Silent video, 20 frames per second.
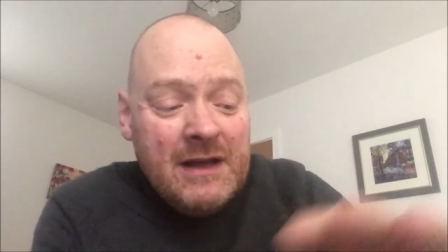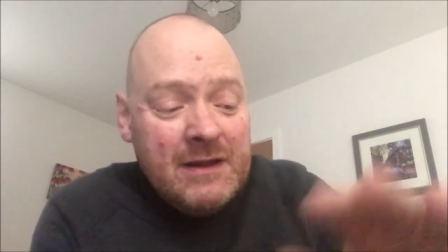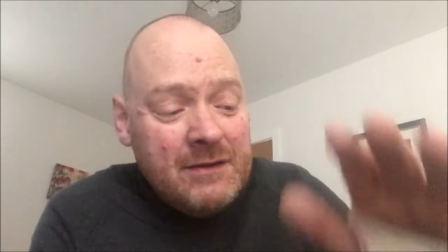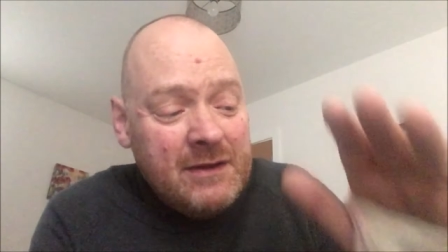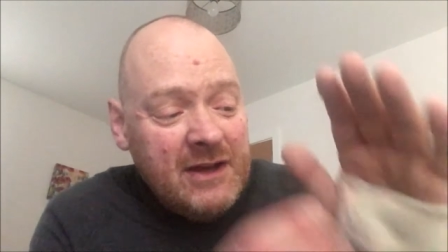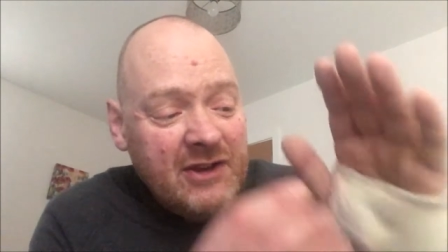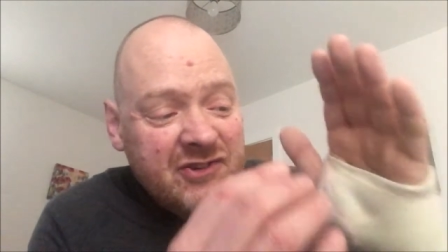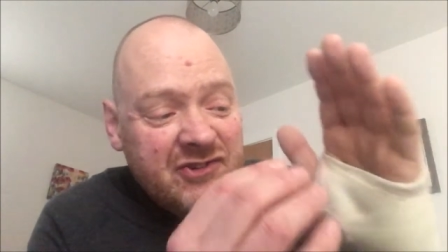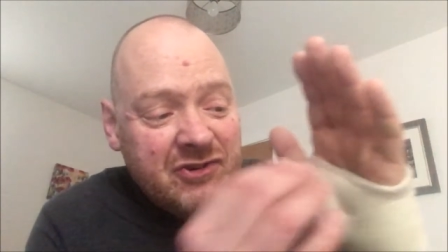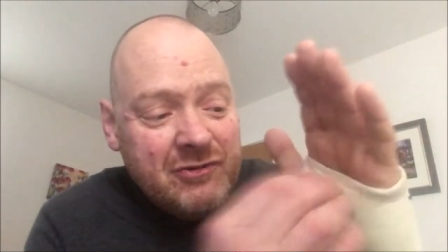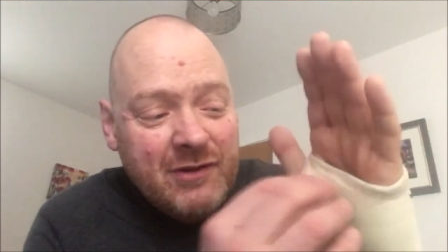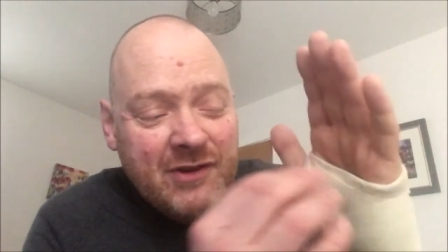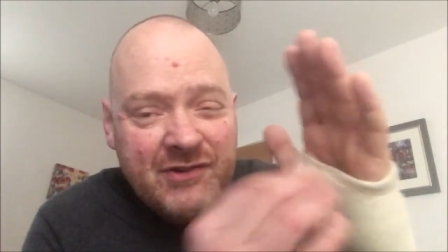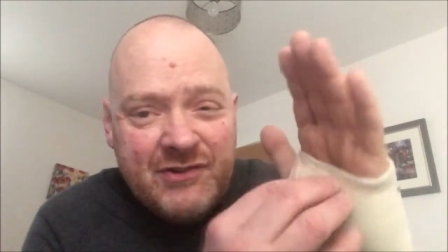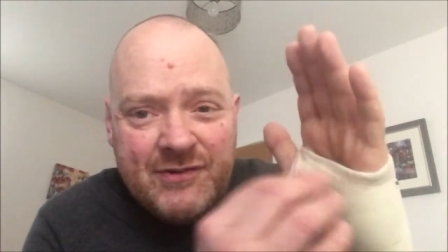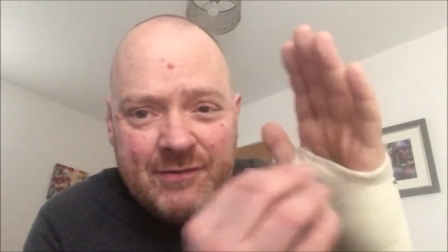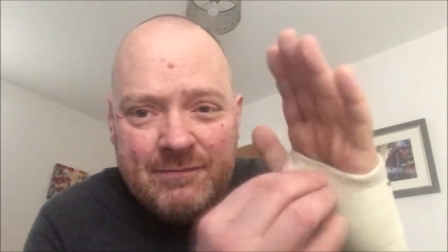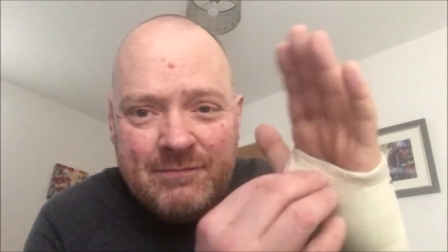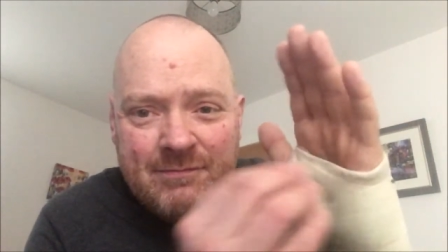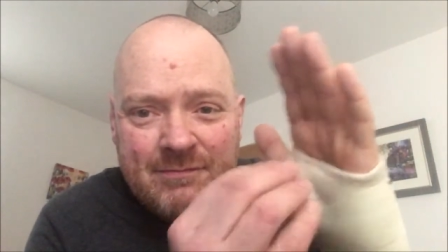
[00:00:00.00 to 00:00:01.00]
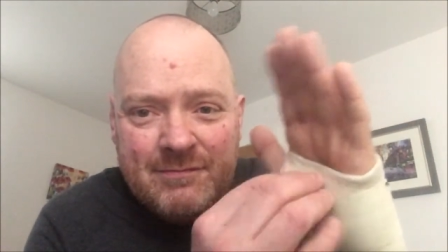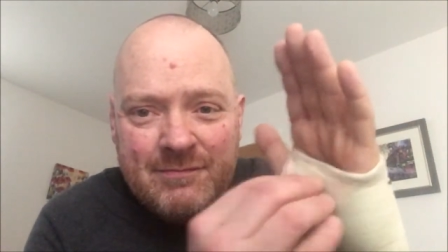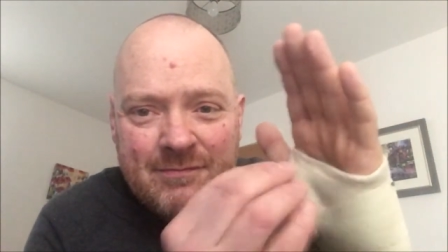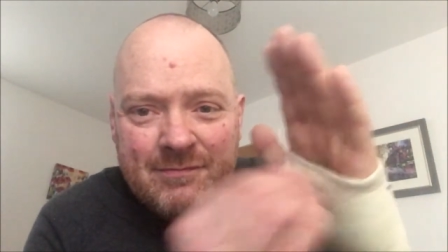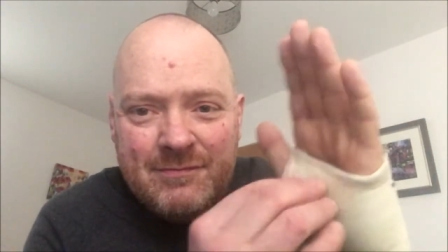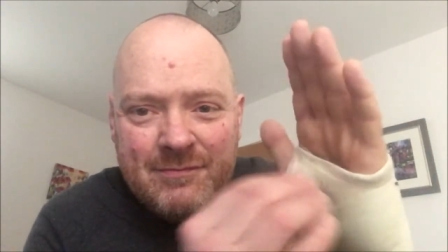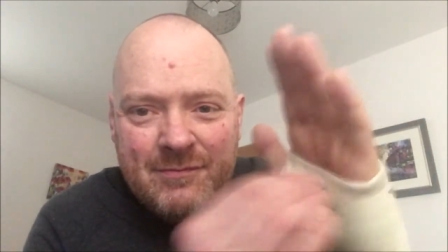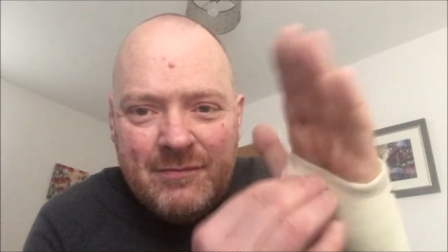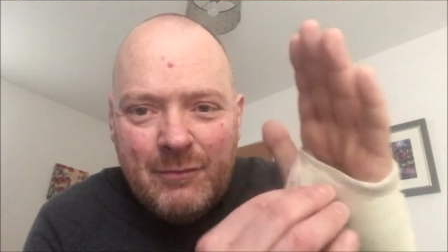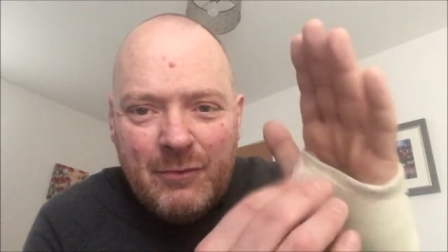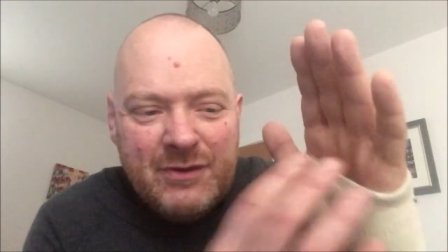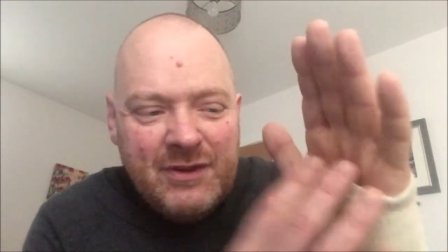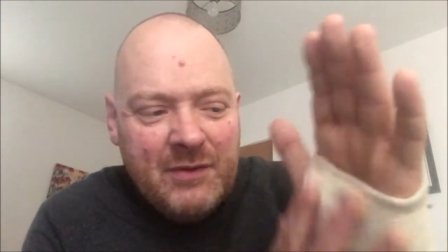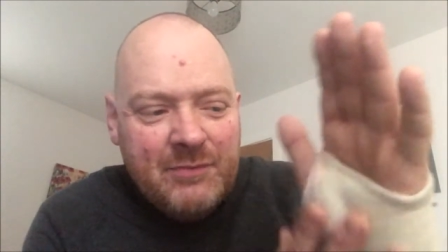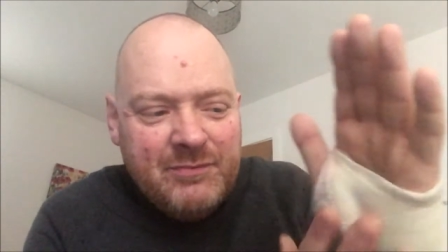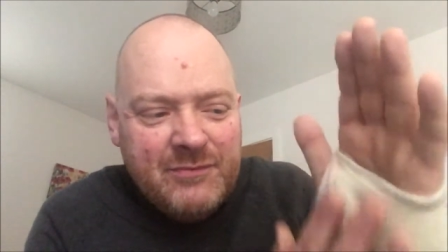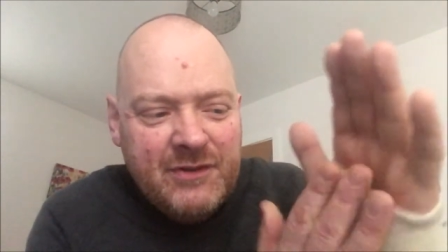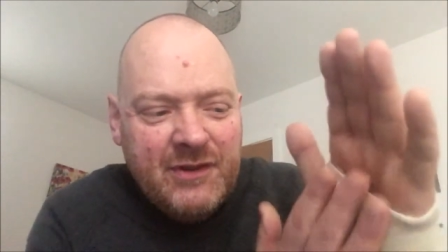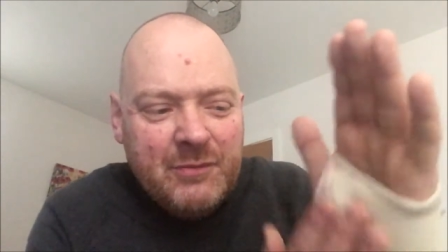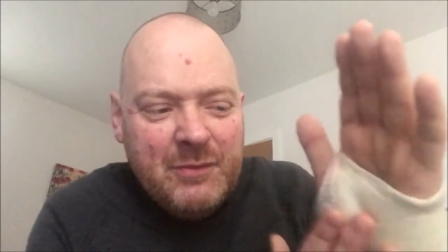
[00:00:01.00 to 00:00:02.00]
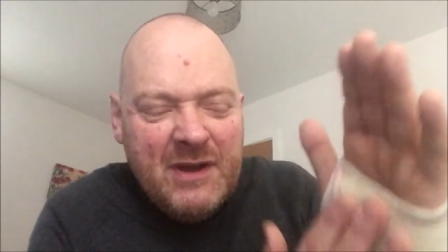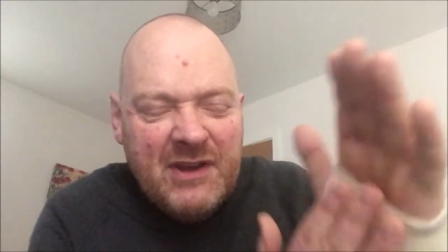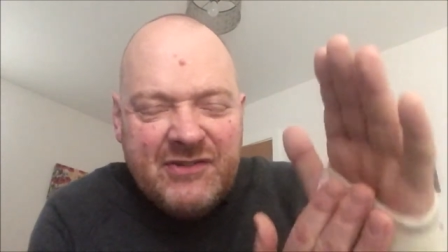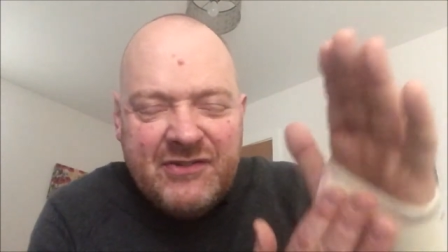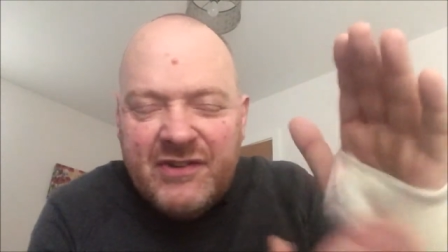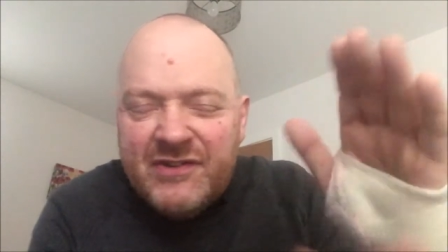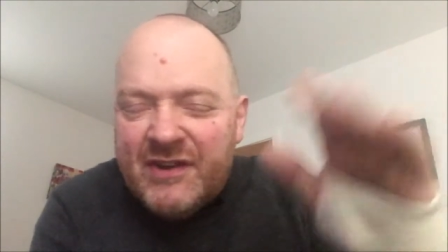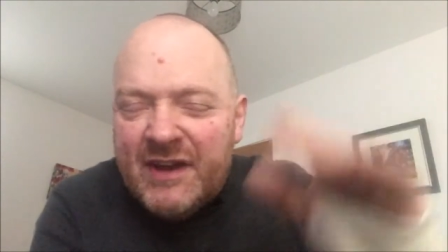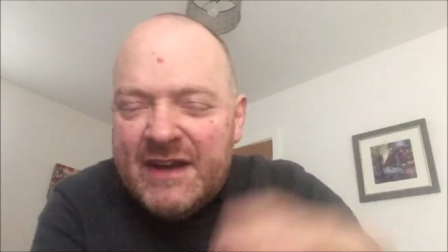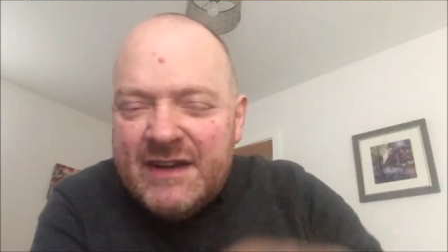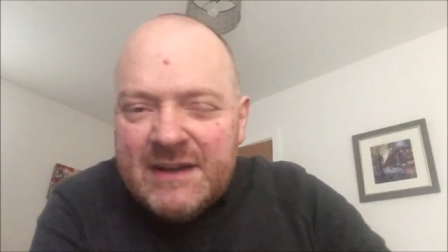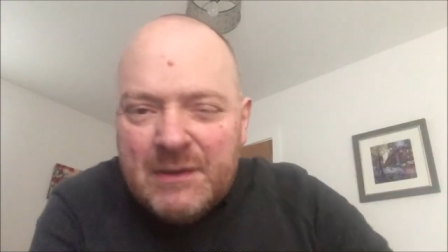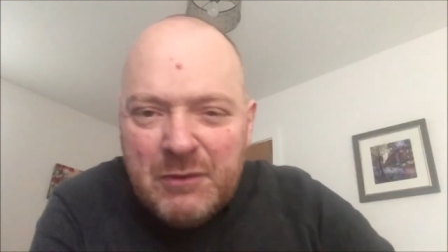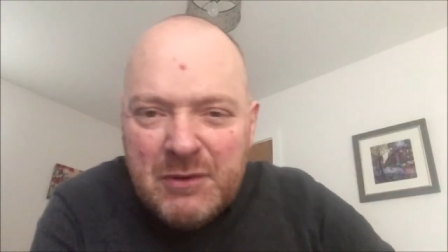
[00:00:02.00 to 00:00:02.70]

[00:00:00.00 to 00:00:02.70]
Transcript: The issue is with the way it's designed,